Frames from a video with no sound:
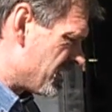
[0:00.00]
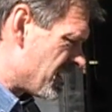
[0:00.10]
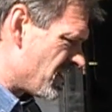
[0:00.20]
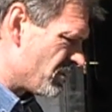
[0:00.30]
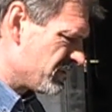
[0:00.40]

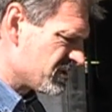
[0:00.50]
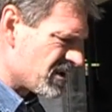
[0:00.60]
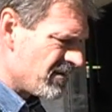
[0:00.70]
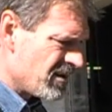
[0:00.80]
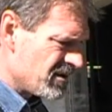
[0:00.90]
Now,
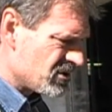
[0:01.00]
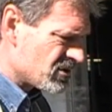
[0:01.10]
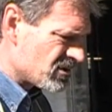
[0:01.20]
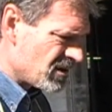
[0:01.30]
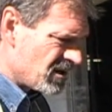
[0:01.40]
this anvil
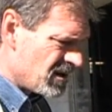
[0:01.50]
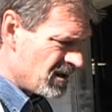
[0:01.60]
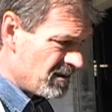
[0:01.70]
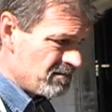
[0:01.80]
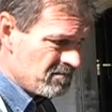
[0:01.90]
is
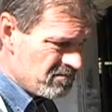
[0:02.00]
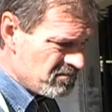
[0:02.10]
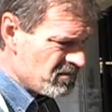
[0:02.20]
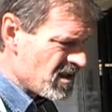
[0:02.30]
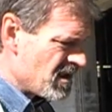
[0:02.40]
uh,
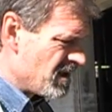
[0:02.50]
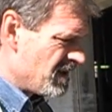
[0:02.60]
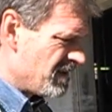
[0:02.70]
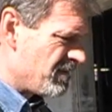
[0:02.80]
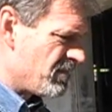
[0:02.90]

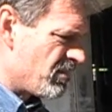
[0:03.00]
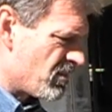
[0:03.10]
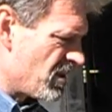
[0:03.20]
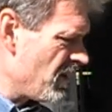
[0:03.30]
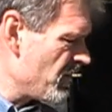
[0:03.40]

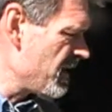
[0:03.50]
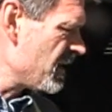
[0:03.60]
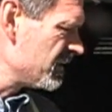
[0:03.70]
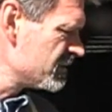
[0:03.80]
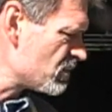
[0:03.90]
probably
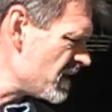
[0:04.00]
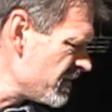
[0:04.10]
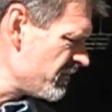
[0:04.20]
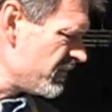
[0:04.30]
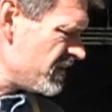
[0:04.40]
at least
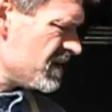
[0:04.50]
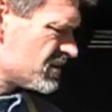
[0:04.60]
150